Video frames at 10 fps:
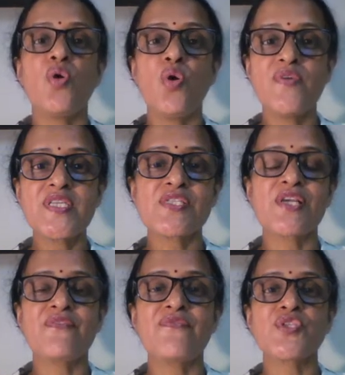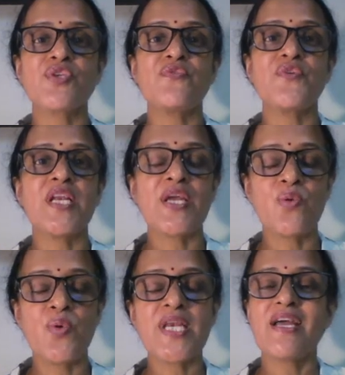over the surface of a
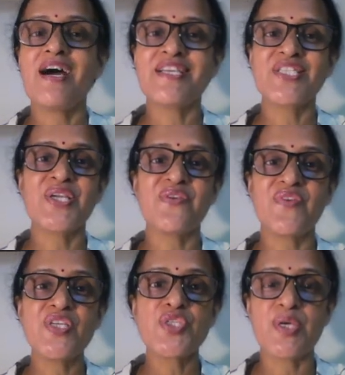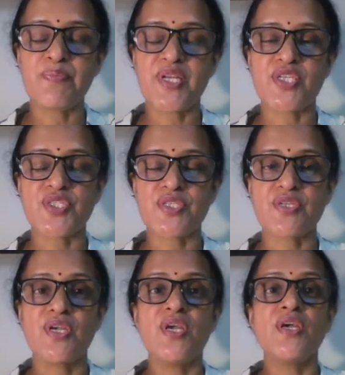liquid at a given temperature.